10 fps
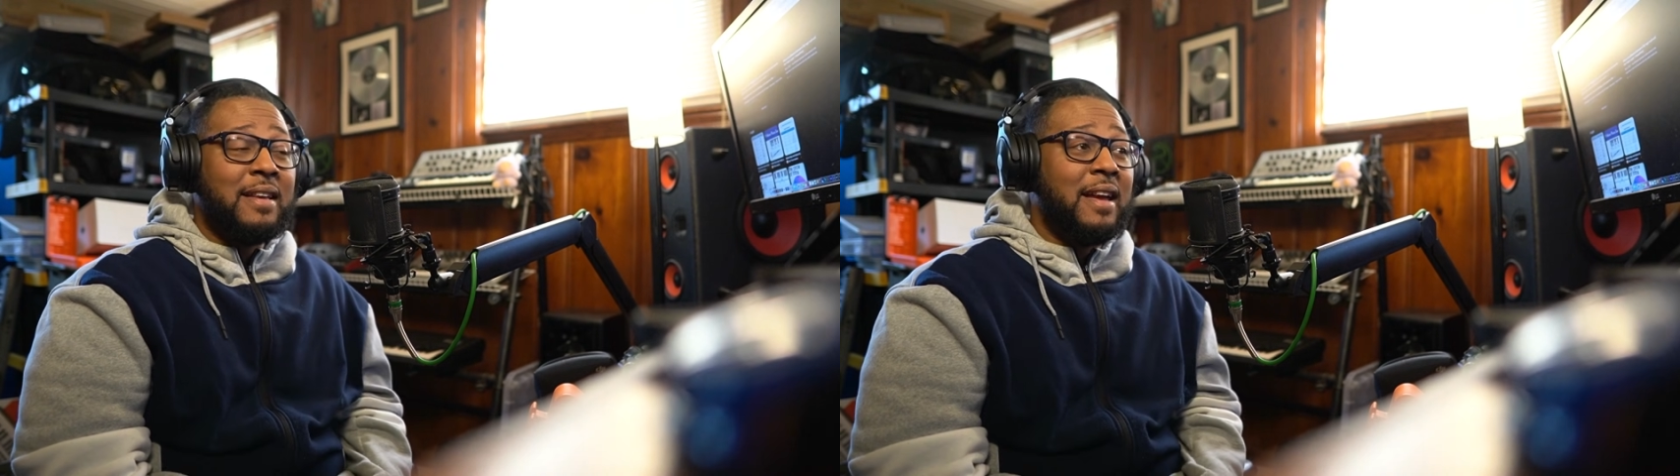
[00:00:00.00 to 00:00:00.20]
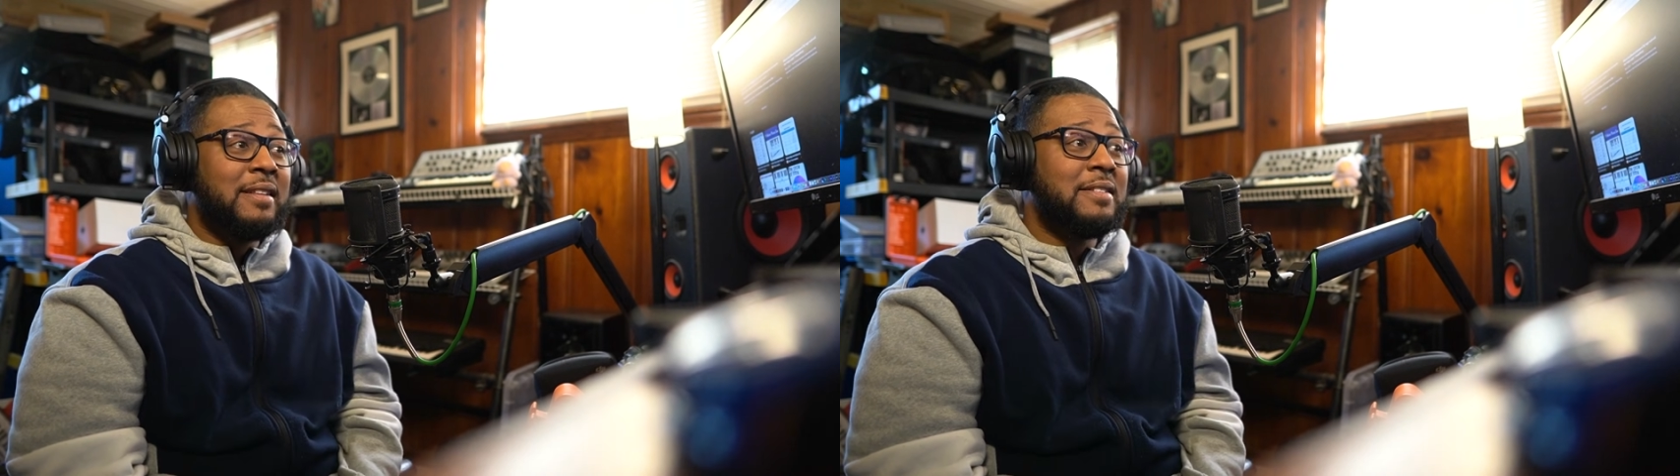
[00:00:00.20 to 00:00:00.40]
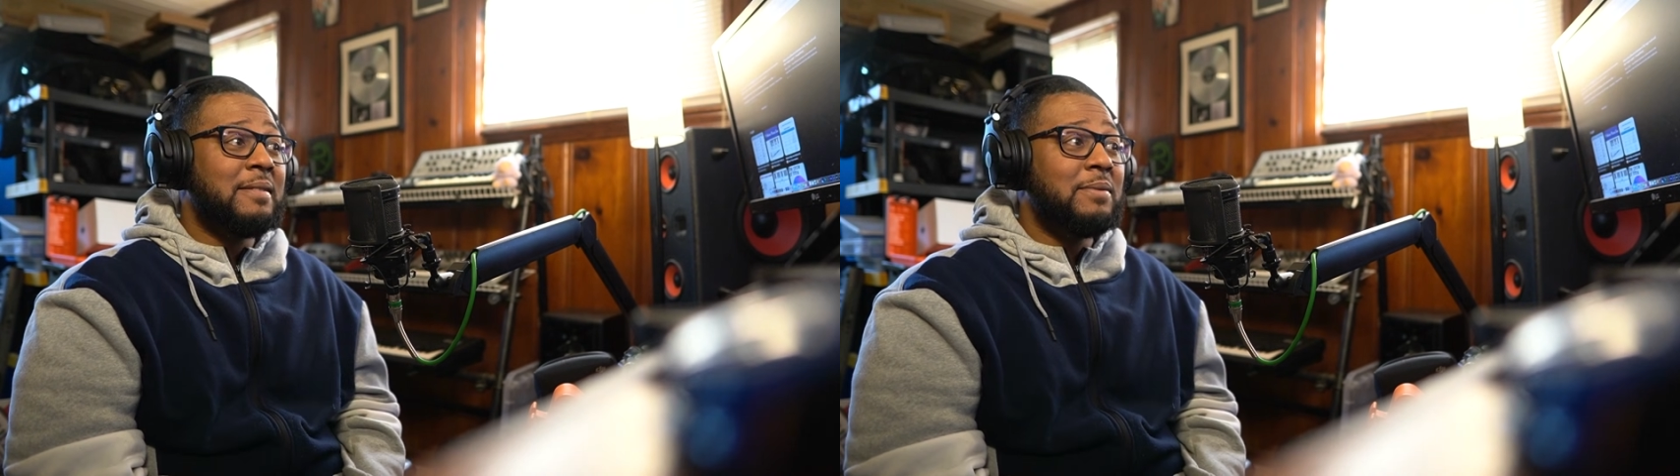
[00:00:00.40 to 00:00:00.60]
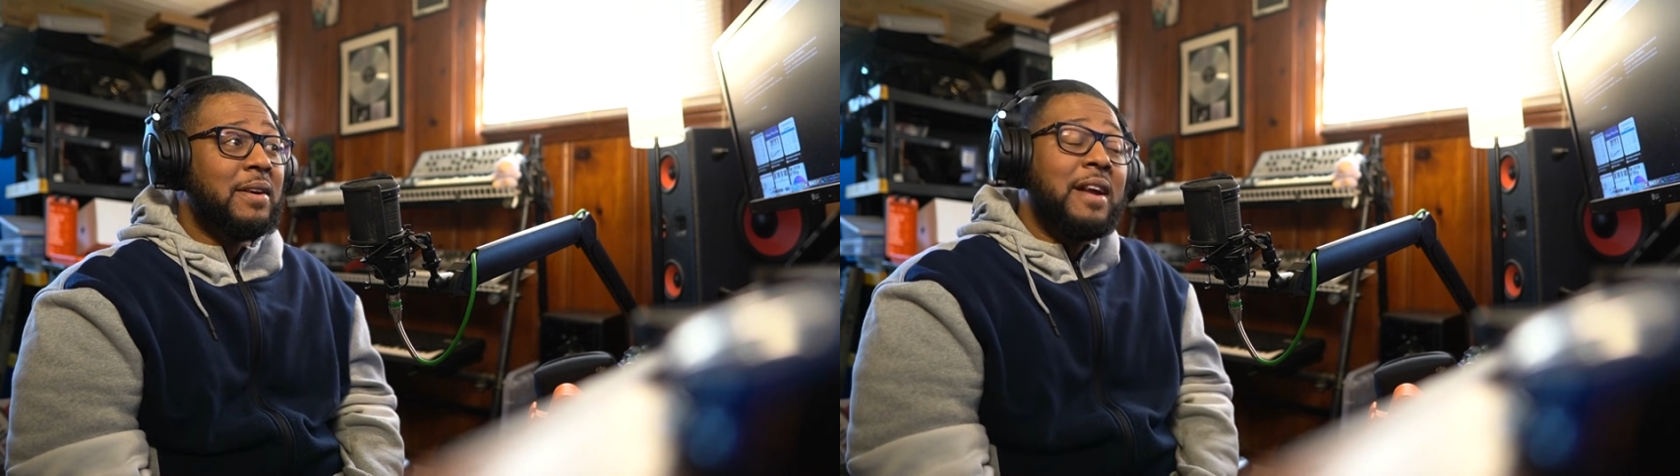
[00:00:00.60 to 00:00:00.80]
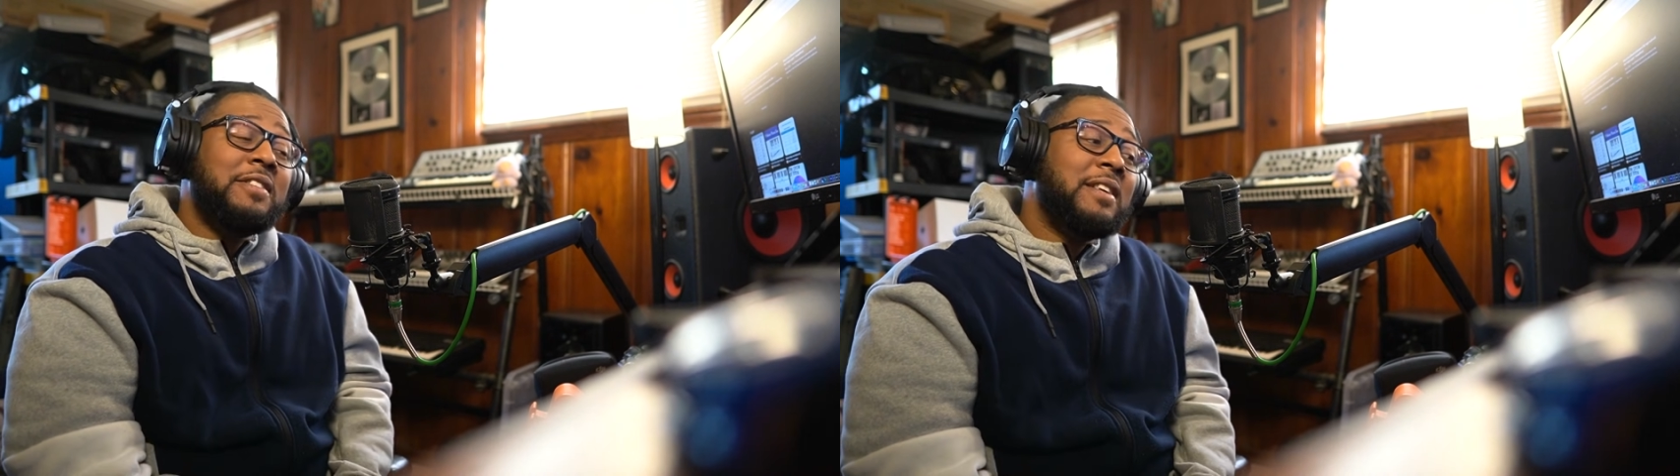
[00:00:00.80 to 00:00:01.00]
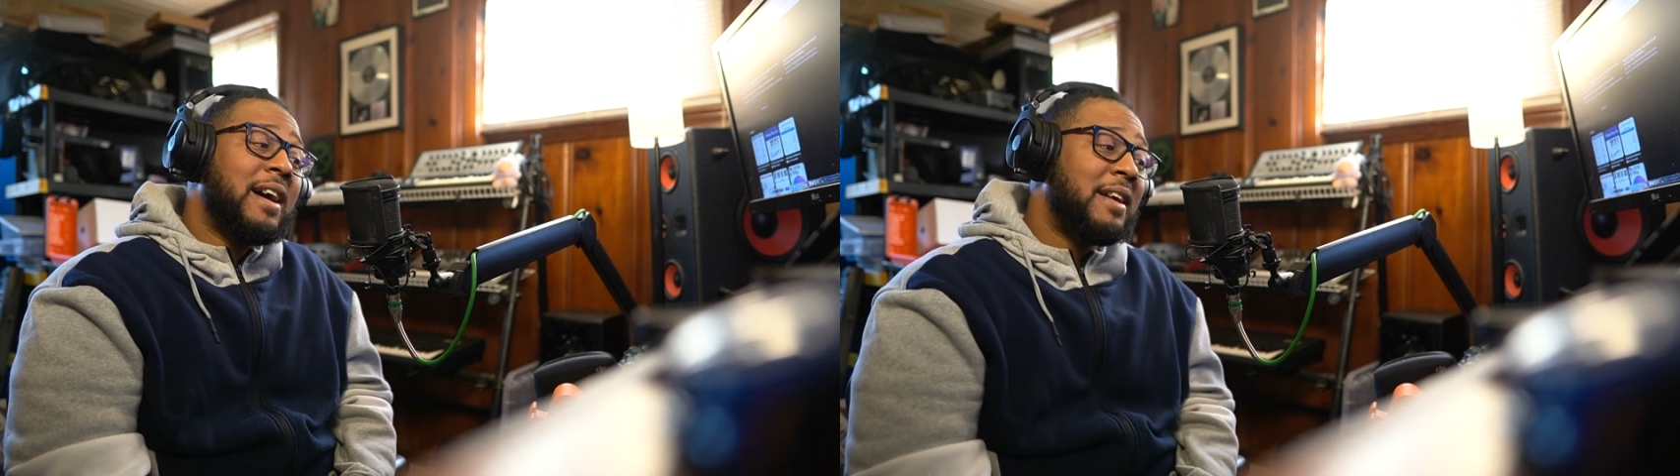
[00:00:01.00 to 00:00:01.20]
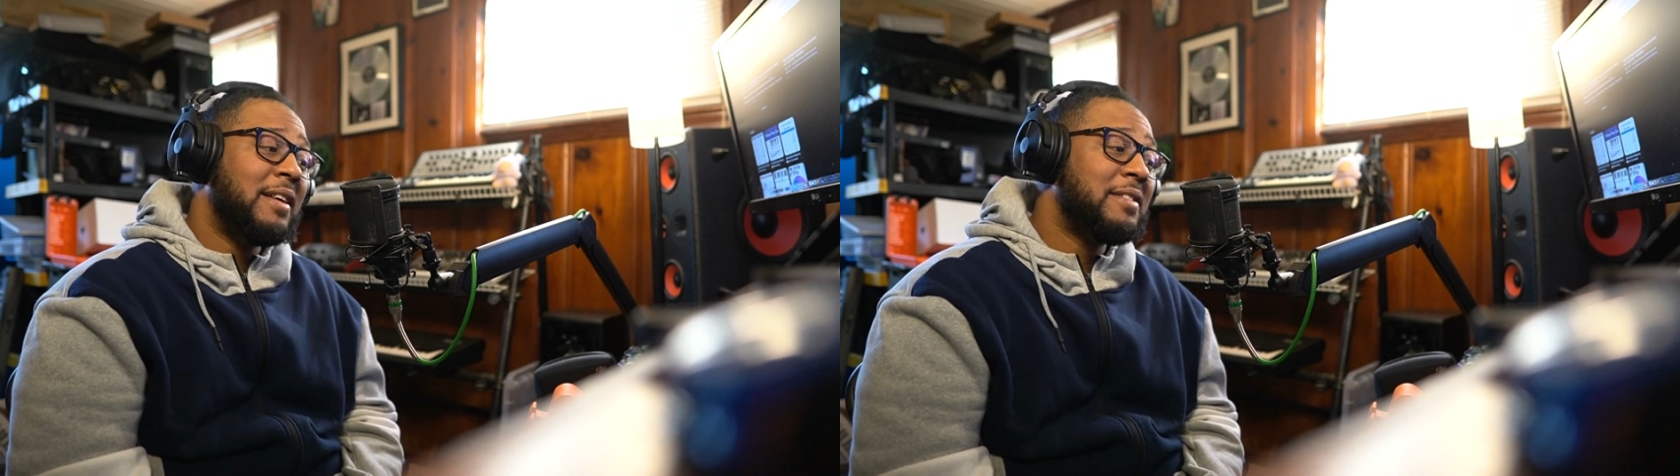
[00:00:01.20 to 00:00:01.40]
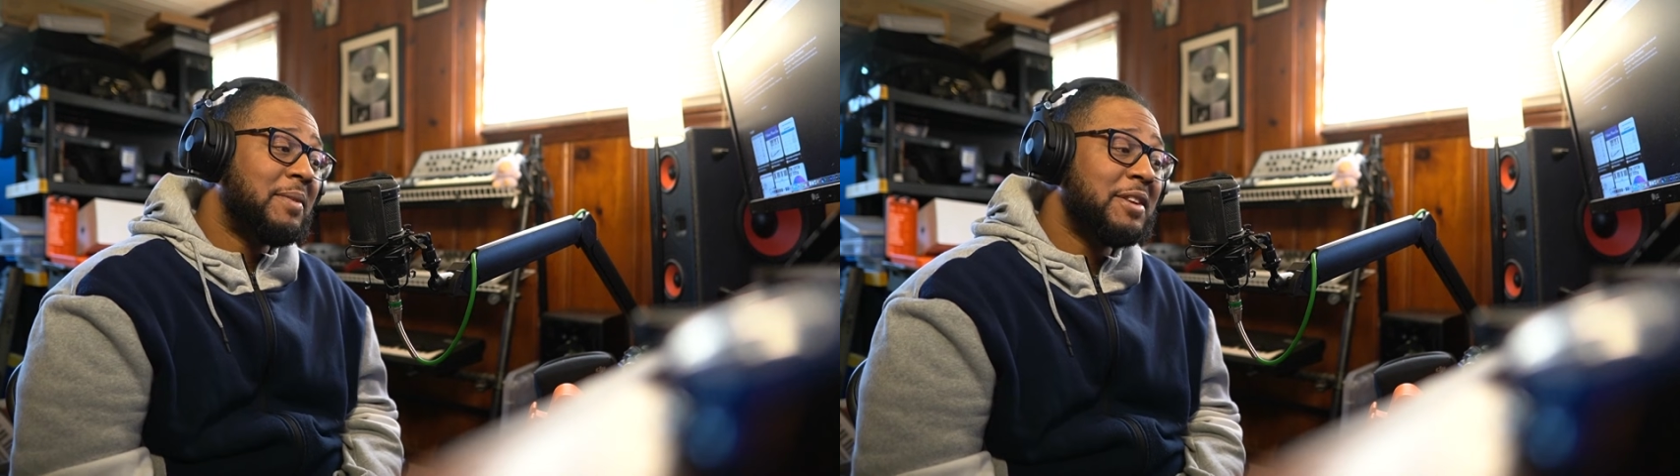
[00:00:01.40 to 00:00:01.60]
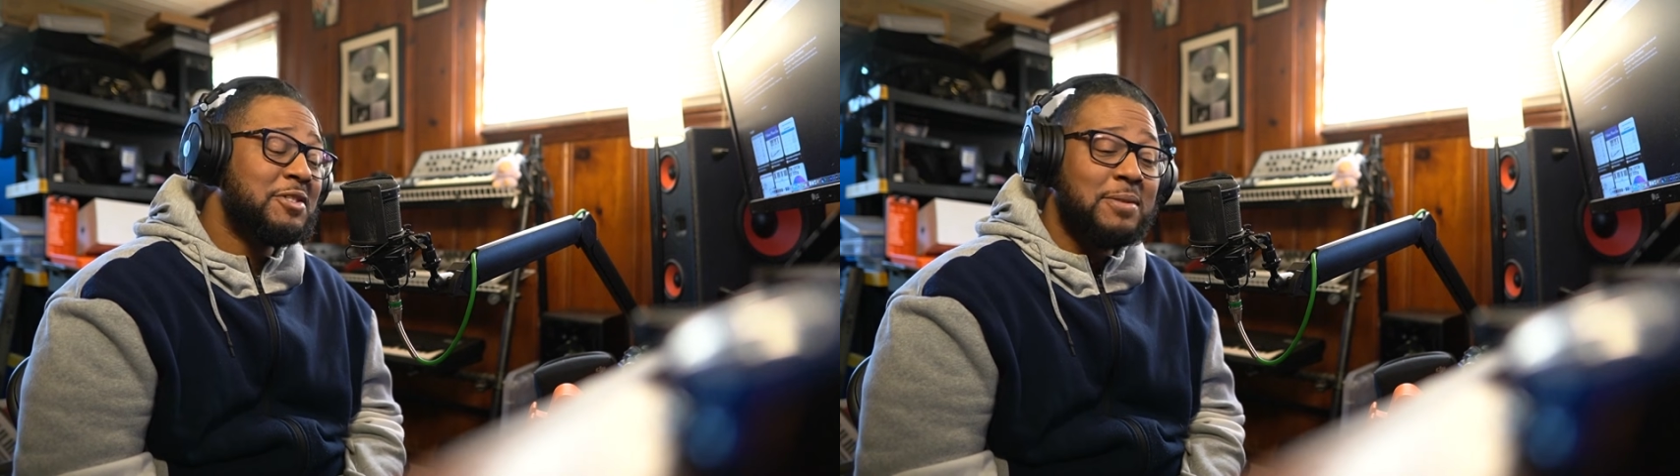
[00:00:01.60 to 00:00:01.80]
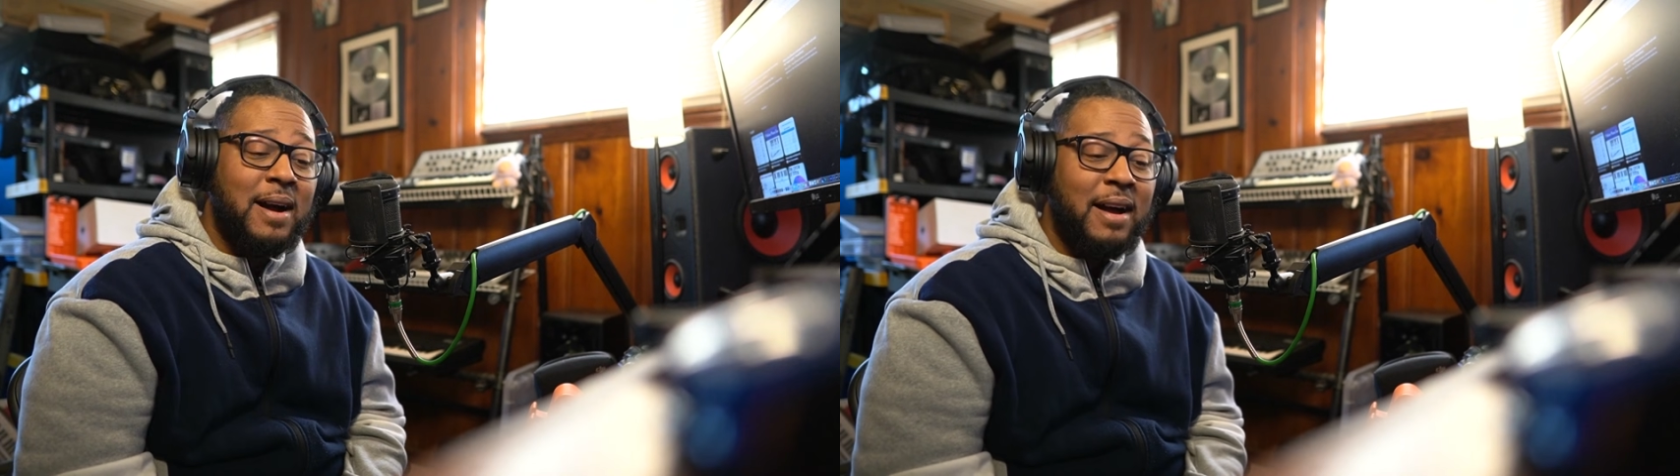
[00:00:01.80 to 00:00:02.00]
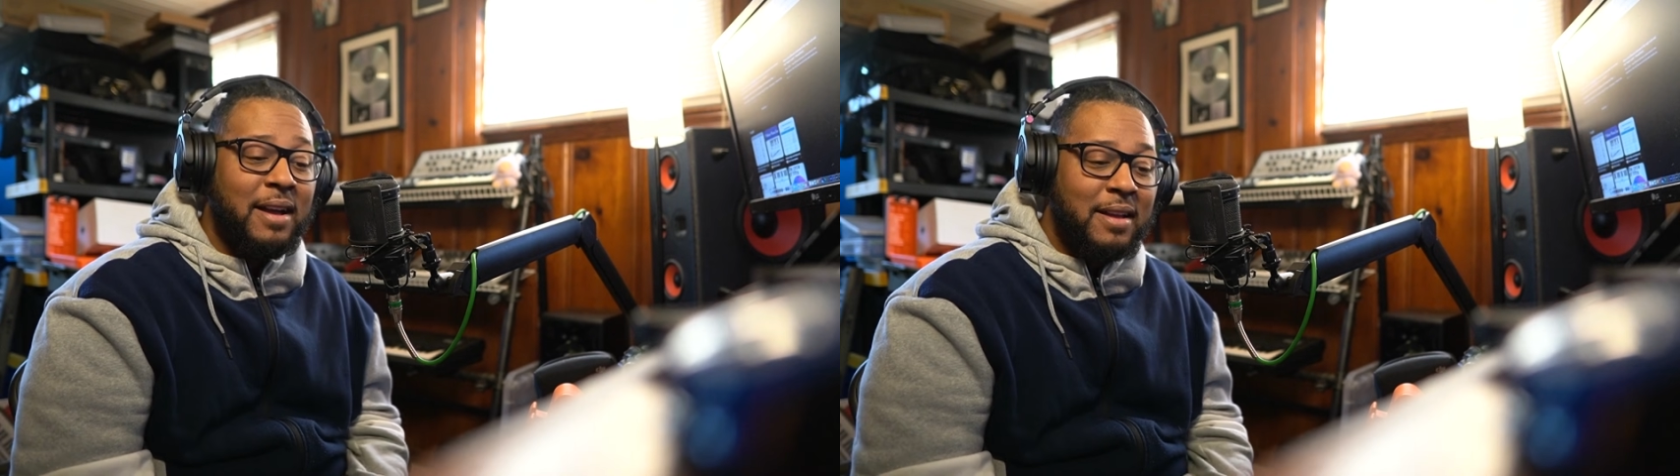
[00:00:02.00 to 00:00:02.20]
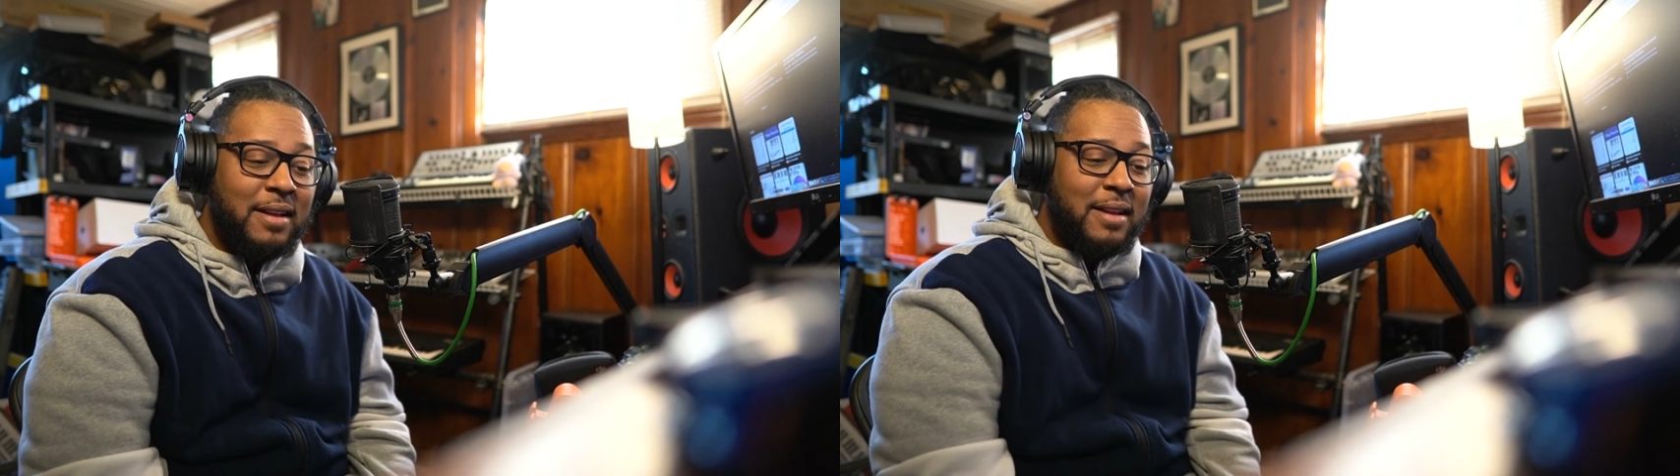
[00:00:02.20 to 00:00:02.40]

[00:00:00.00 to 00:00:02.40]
and some very interesting ideas I want to try